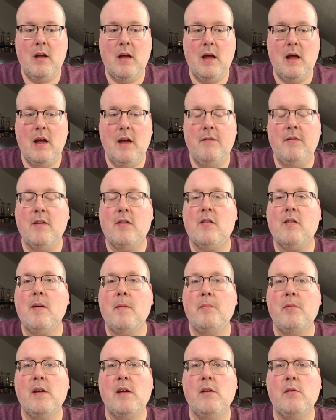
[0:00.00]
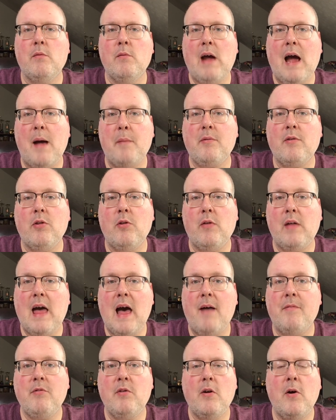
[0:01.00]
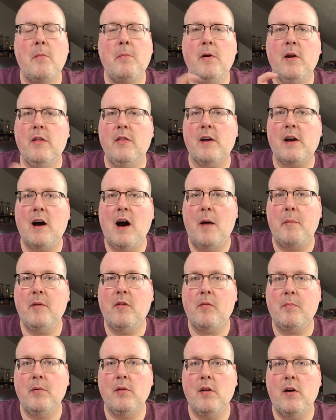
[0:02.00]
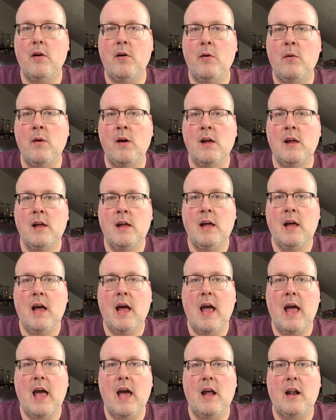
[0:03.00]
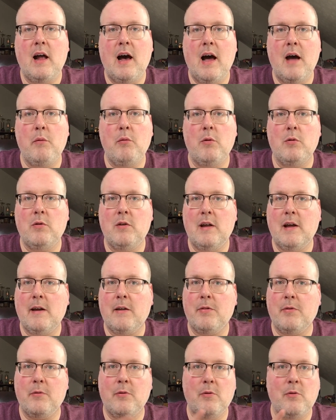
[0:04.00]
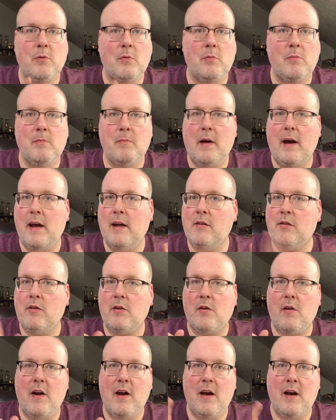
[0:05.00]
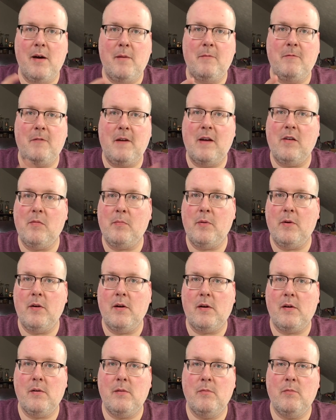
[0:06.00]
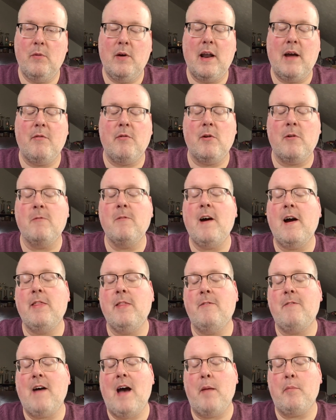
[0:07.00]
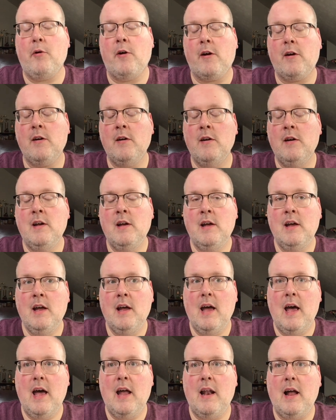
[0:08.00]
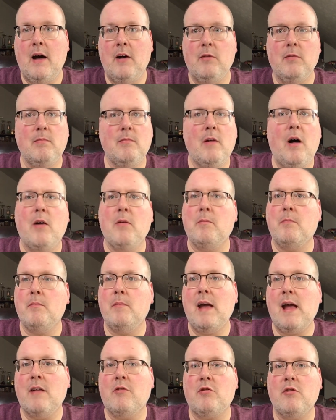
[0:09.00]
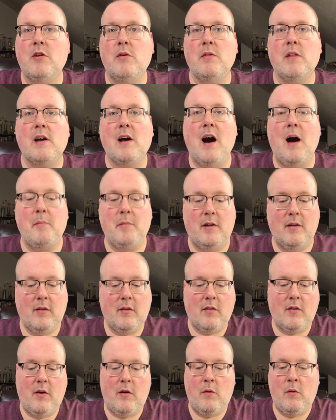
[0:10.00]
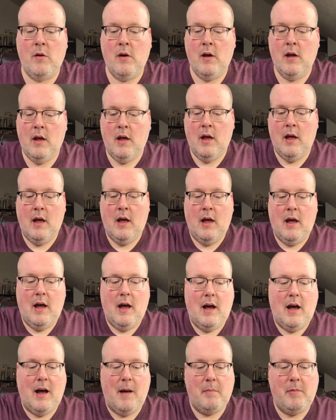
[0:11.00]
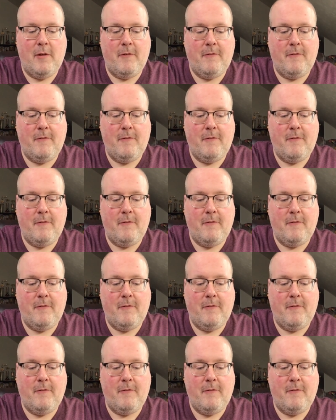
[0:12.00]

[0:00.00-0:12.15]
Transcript: If it's something you absolutely have to know, put it in the comments below and I will dig through my Instagram, Facebook, whatever to find the fabric, and I'll answer you in the comments. So the